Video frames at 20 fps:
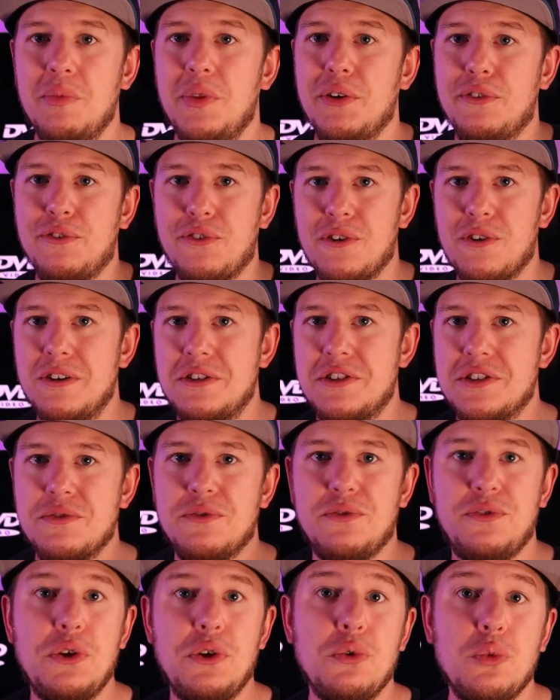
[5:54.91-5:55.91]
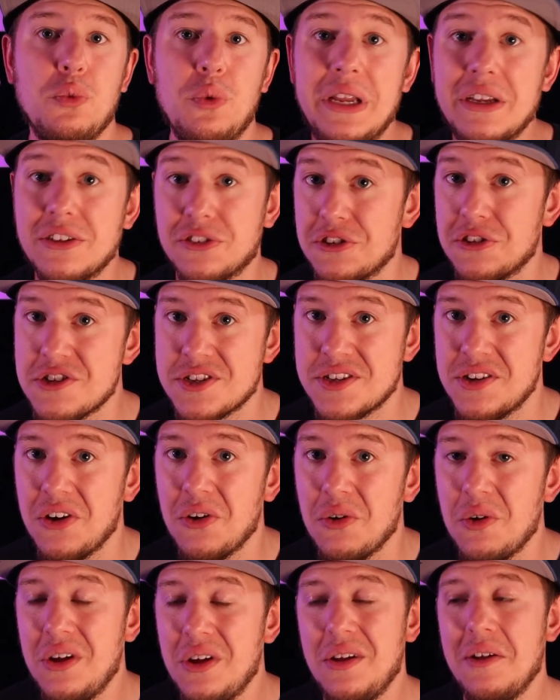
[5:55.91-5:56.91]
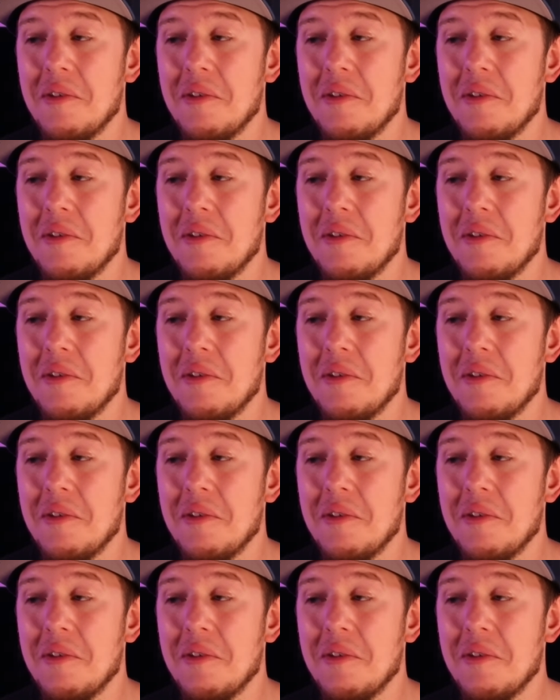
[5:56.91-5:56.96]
the first few weeks or so,